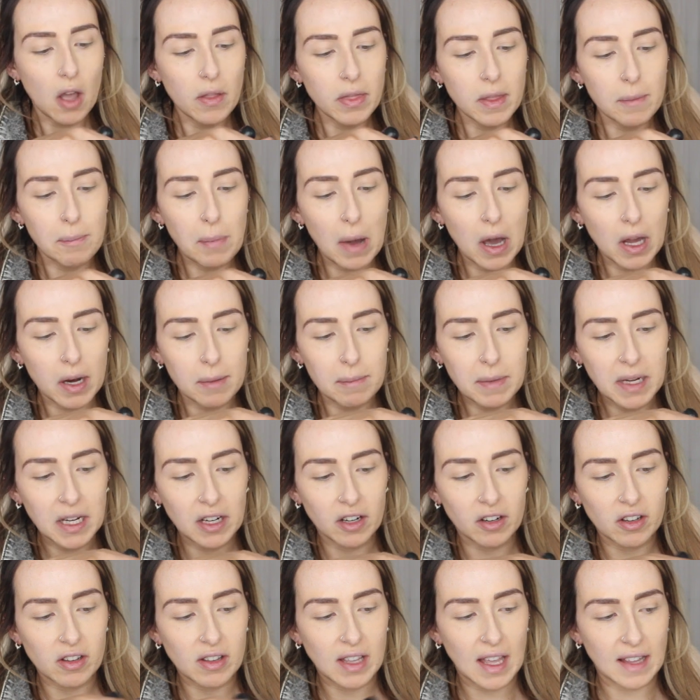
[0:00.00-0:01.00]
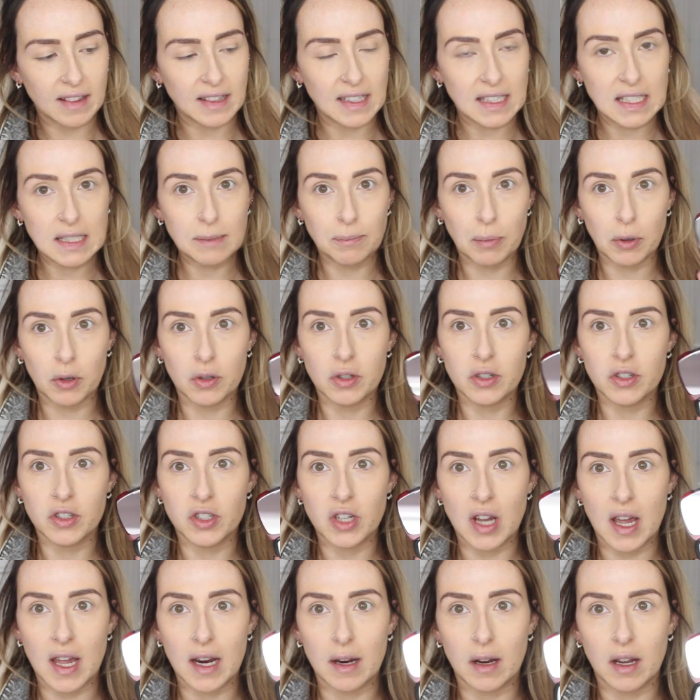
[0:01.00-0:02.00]
On the bottom here, you get the
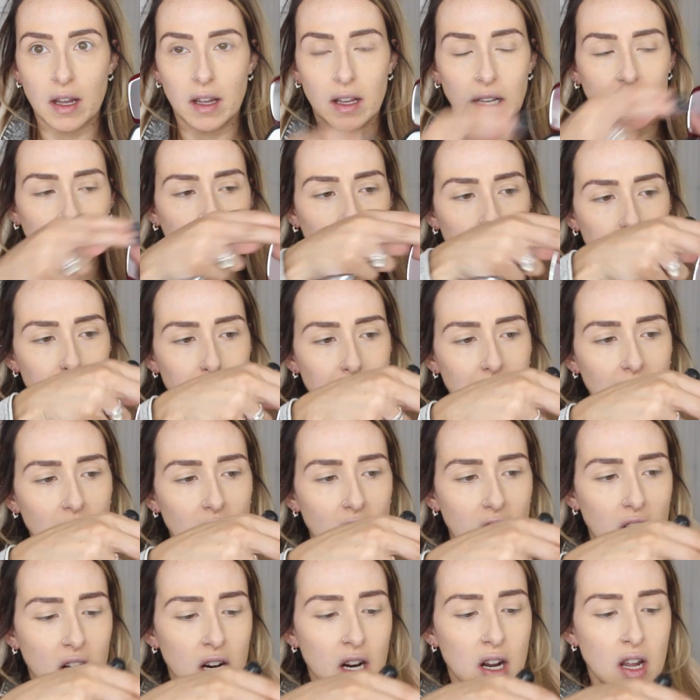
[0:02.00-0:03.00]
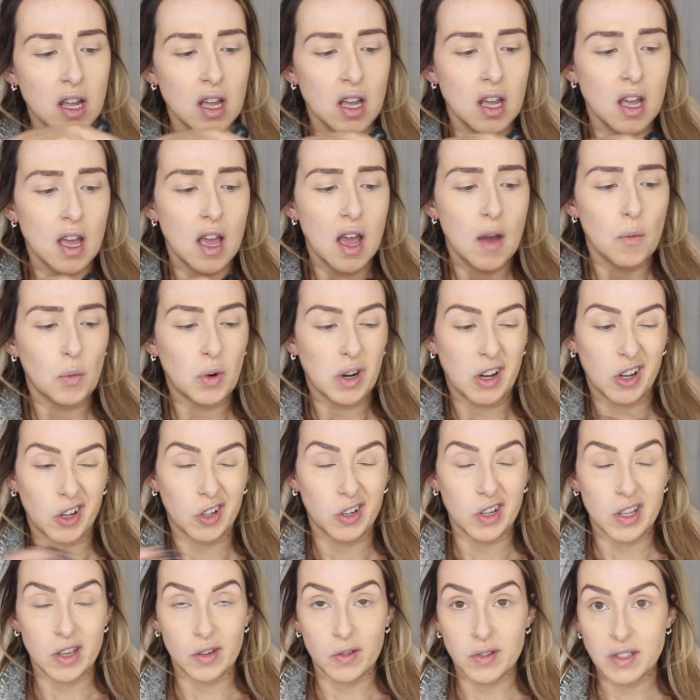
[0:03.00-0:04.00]
sponge and a little mirror we're not
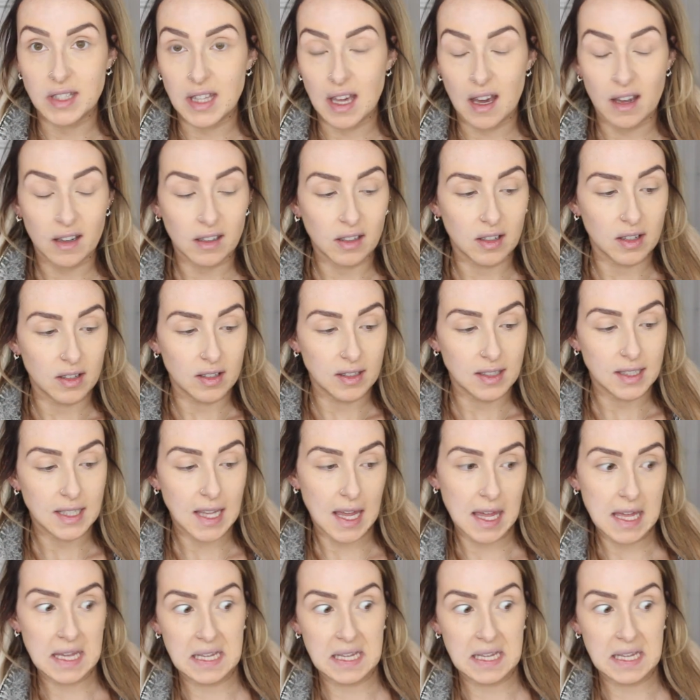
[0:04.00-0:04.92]
going to use that because